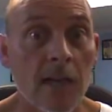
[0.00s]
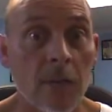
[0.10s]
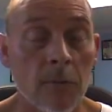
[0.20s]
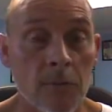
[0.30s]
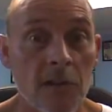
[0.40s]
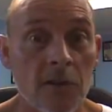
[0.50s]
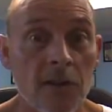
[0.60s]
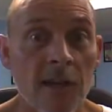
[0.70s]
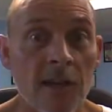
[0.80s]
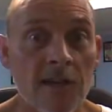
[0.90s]
couple or so
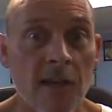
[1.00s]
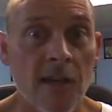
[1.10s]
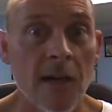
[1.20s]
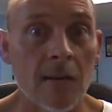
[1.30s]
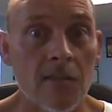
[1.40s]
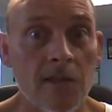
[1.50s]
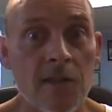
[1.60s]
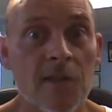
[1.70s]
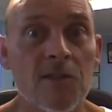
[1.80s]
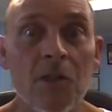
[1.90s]
days. So
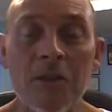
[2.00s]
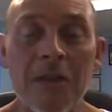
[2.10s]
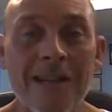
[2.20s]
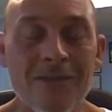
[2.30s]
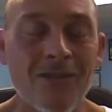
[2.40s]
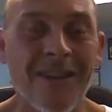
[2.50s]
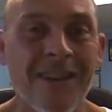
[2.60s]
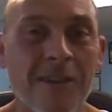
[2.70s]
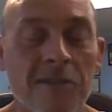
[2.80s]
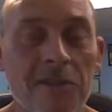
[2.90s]
this is not the last
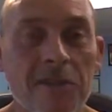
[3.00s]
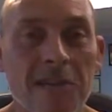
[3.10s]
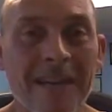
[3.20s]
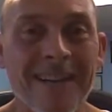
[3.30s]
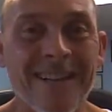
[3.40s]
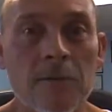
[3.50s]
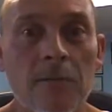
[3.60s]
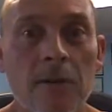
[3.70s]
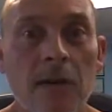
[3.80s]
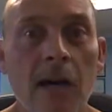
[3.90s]
video, it's the second last,
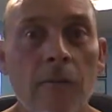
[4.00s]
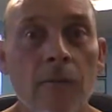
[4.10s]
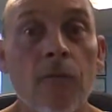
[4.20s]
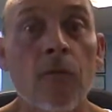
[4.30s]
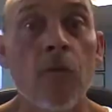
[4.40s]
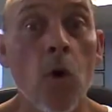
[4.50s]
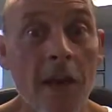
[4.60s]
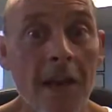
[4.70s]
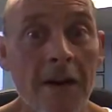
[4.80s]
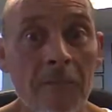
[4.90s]
but for
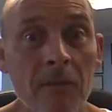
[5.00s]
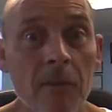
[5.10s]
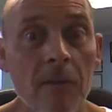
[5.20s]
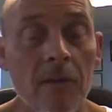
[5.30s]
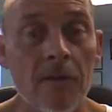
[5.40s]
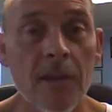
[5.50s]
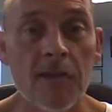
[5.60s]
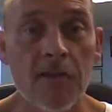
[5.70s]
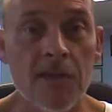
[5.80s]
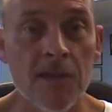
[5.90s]
now,
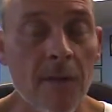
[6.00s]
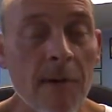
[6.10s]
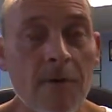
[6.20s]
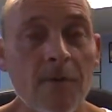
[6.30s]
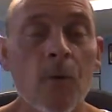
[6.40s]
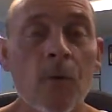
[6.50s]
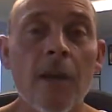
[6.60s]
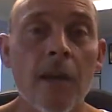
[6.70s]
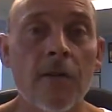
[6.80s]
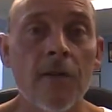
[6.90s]
thank you so much for all
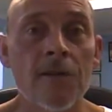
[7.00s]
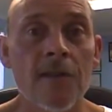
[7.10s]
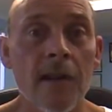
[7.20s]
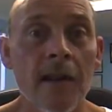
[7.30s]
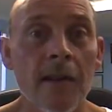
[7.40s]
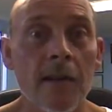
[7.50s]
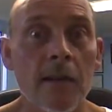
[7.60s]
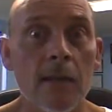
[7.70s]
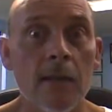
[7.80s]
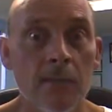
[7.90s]
your efforts, and
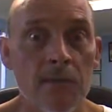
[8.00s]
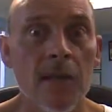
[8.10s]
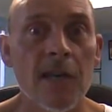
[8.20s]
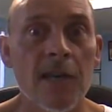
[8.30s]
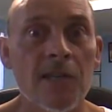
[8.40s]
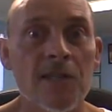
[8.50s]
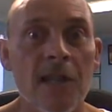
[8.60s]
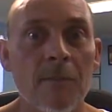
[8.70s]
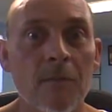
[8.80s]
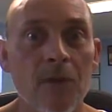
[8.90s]
keep sending in
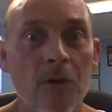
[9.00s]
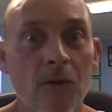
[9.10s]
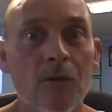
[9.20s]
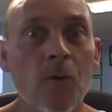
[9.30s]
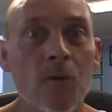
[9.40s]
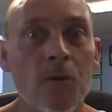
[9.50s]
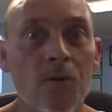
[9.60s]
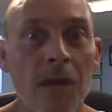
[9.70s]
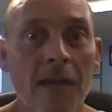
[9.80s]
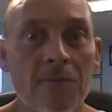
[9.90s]
samples. I look forward
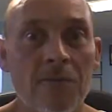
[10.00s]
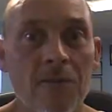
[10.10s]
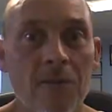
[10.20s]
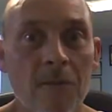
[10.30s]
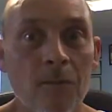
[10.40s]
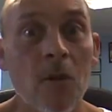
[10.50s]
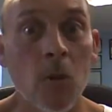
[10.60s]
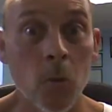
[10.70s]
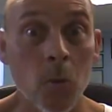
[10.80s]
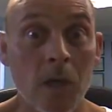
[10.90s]
to answering to them
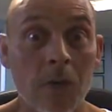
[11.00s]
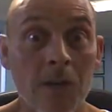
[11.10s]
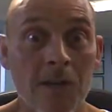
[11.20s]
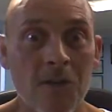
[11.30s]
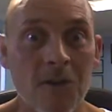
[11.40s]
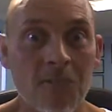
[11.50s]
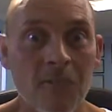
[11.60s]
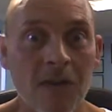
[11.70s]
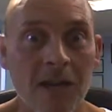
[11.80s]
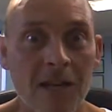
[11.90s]
really, really soon.
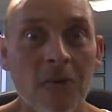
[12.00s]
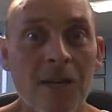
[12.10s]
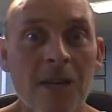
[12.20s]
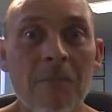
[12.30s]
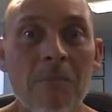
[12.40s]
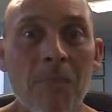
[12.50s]
Until then,